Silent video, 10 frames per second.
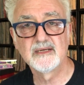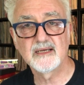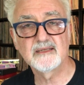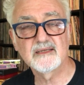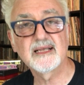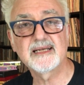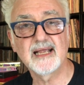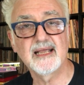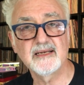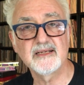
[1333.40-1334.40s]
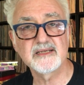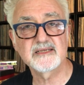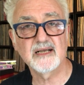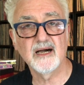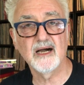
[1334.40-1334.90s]
in the late
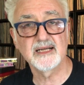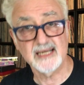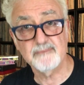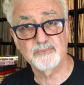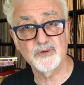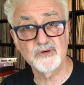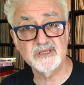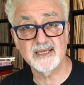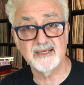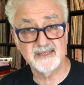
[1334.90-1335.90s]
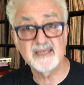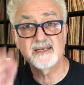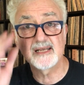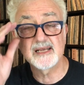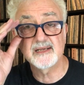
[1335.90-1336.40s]
80s, he got bruised and it didn't
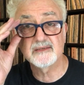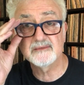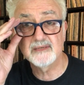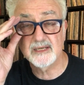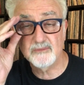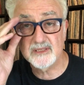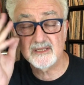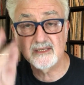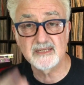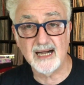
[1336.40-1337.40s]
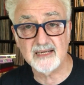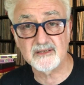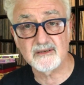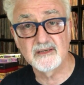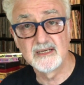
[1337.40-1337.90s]
heal. And he went to the
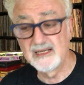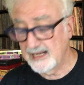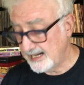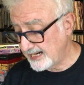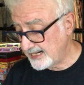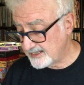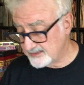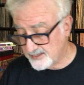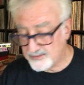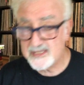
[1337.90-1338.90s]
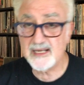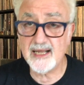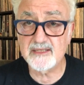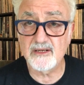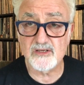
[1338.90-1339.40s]
doctor, and he was
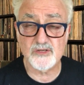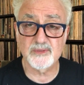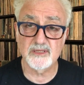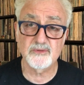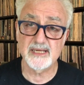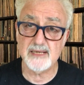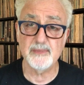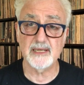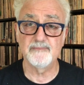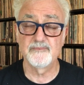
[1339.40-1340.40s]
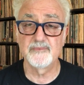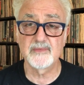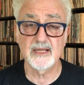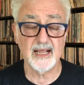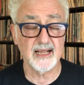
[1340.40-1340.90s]
diagnosed with leukemia.
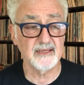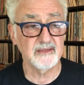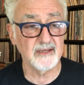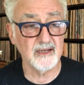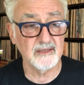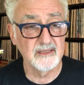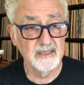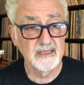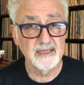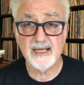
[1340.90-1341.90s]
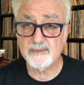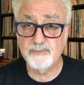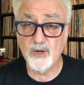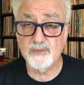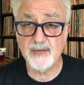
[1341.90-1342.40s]
And he had a
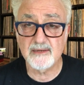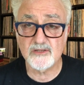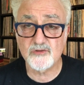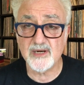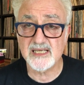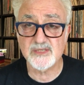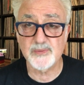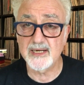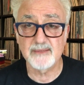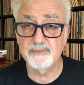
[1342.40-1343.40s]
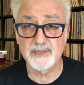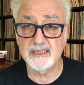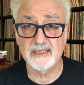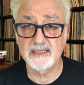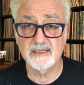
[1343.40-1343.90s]
bone marrow transplant, but
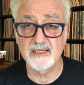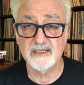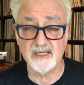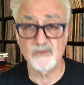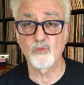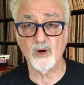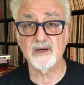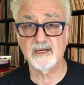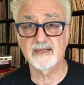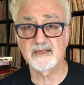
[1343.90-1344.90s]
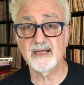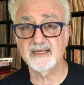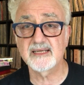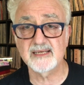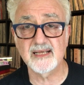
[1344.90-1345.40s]
it didn't work. And in
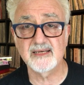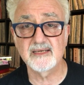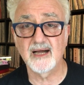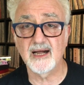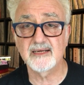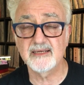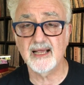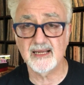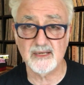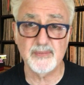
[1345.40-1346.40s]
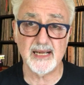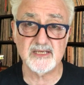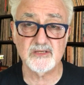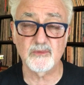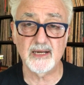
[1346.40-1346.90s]
1989, Eddie
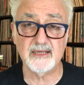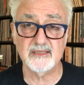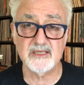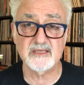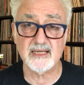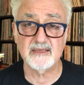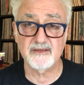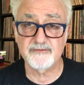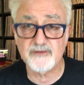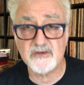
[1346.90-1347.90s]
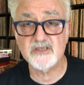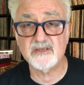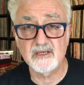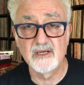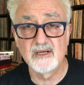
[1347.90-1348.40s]
passed away. And this is like the first
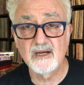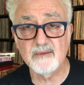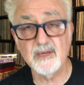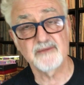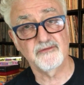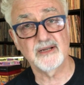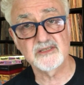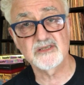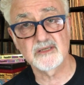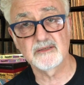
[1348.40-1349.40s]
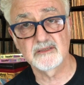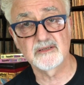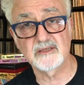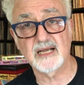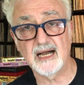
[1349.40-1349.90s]
of my friends
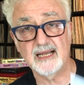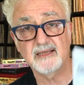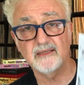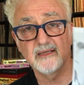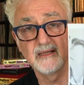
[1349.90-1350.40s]
to die. And